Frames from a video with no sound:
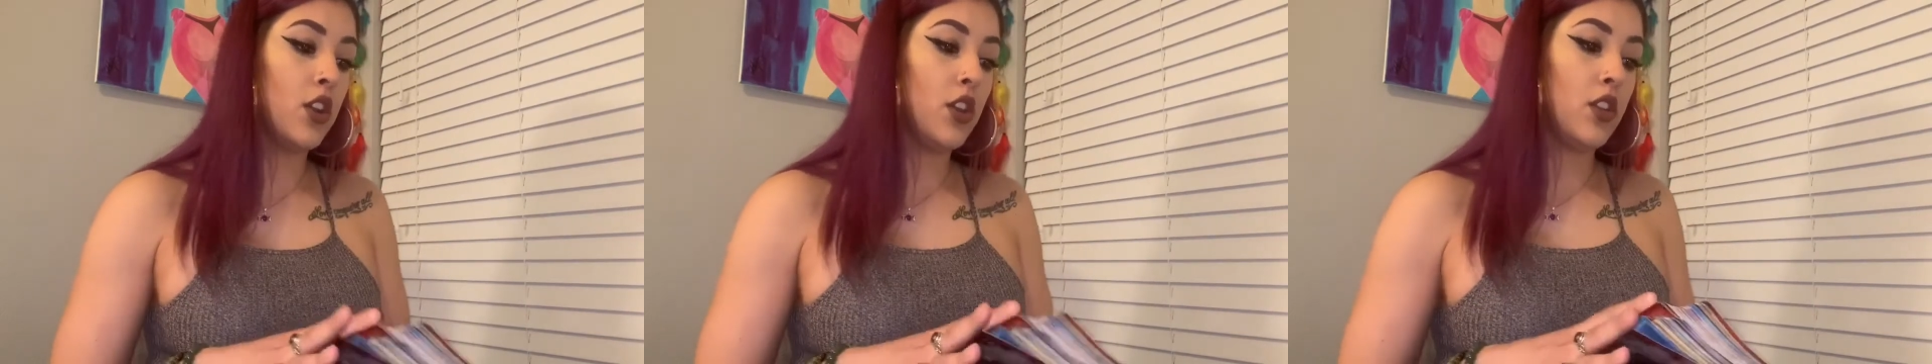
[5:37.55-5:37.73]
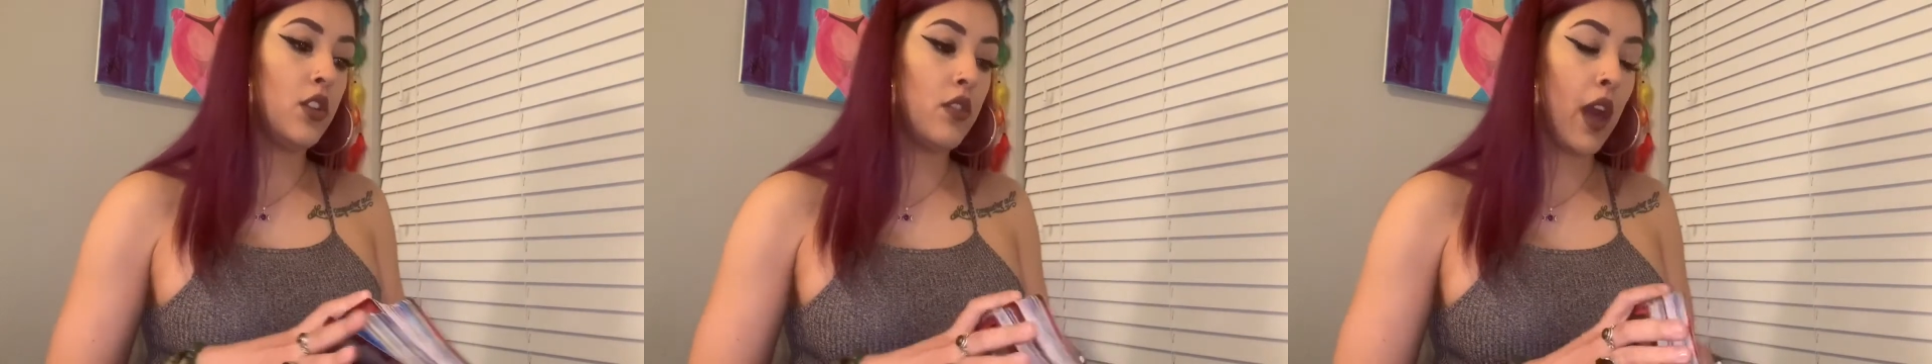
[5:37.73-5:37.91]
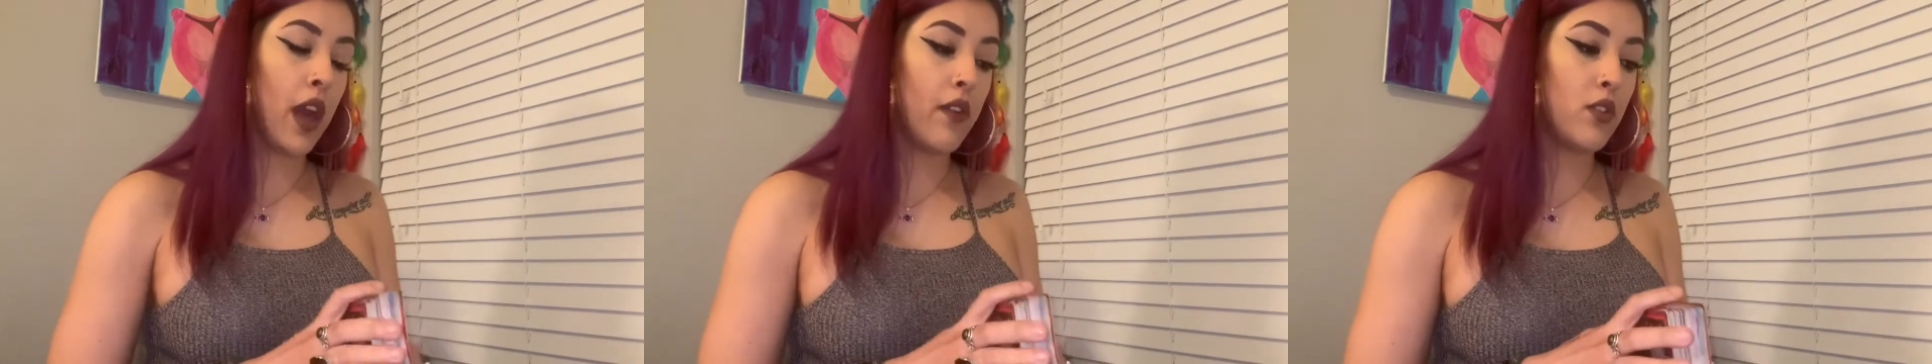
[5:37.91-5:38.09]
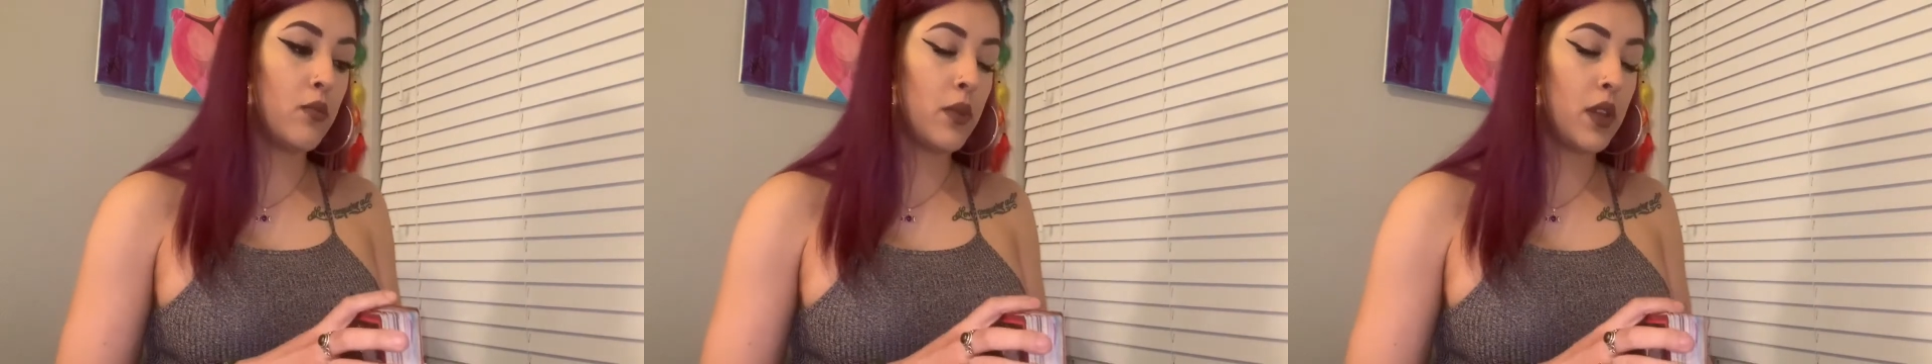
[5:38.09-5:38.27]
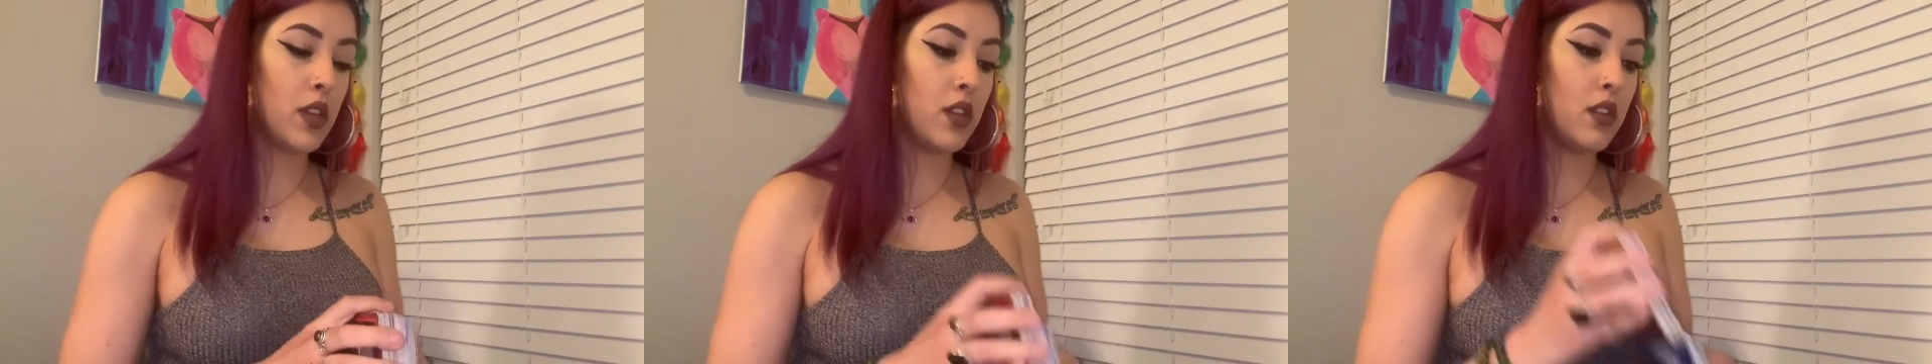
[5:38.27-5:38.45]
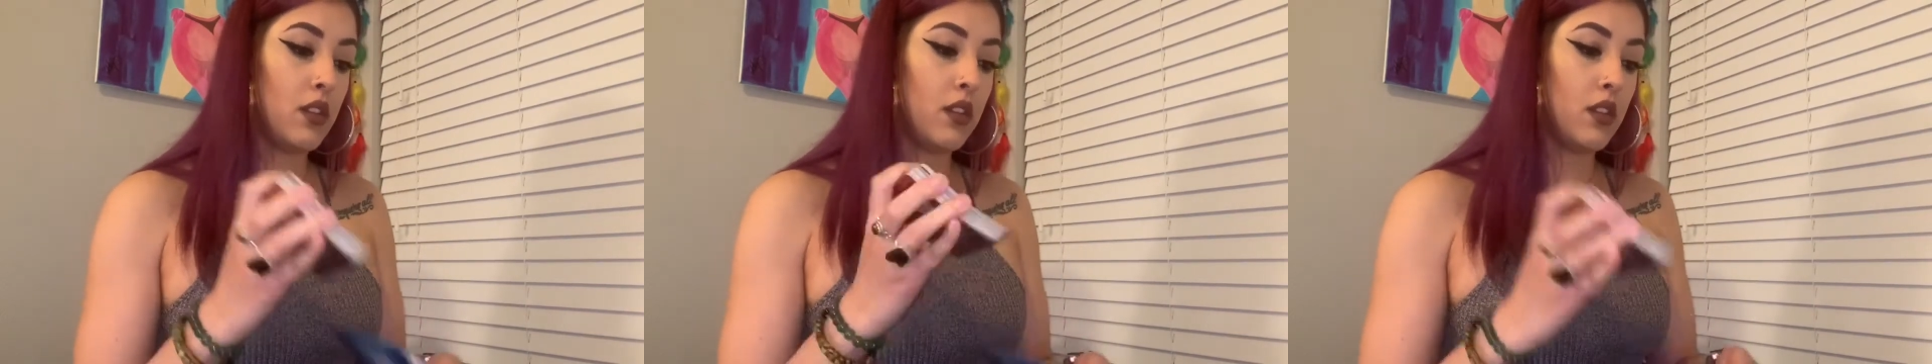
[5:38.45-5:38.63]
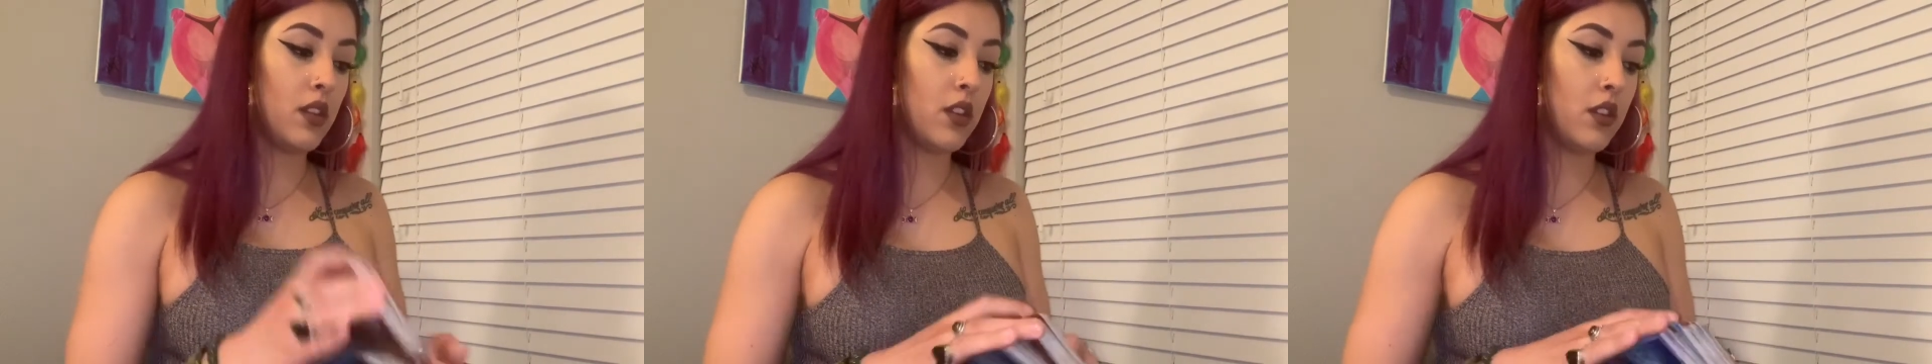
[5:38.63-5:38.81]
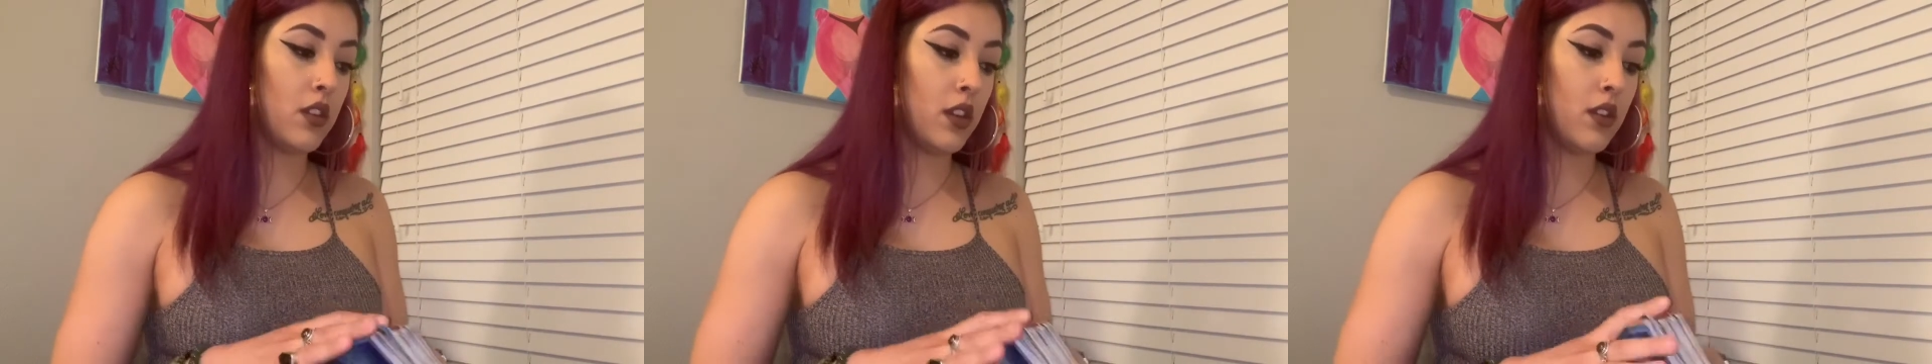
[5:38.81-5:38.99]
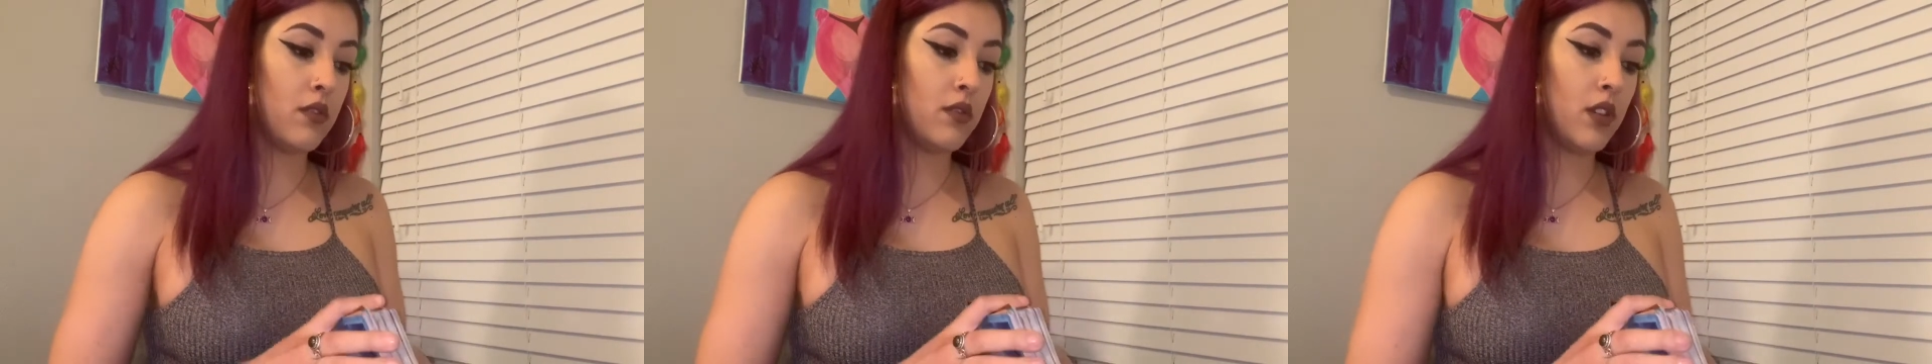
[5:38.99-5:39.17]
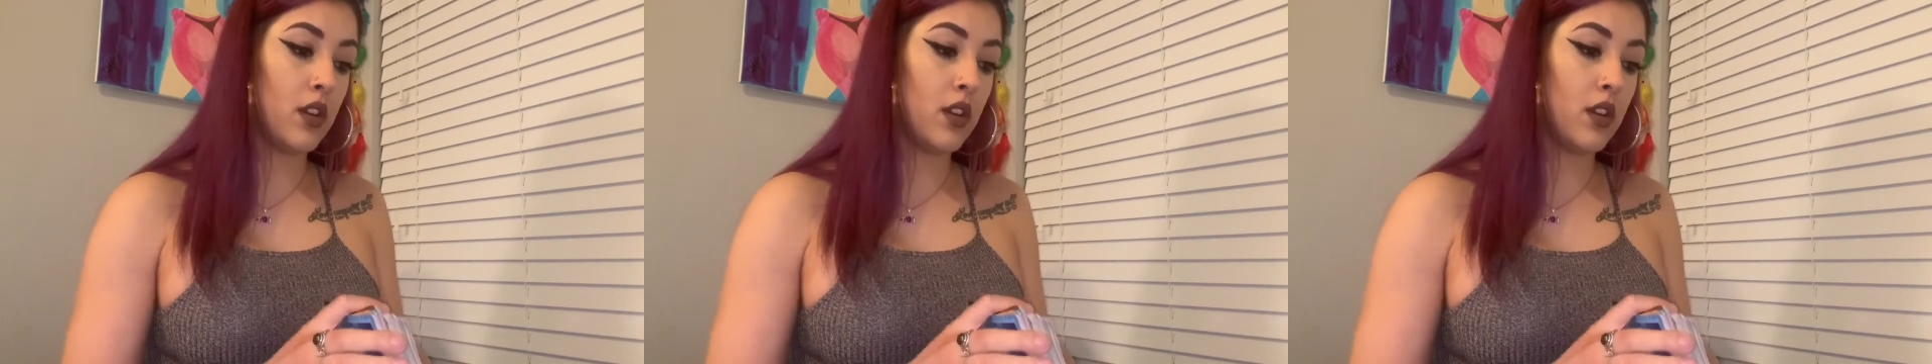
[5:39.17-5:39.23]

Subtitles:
you haven't been, you know,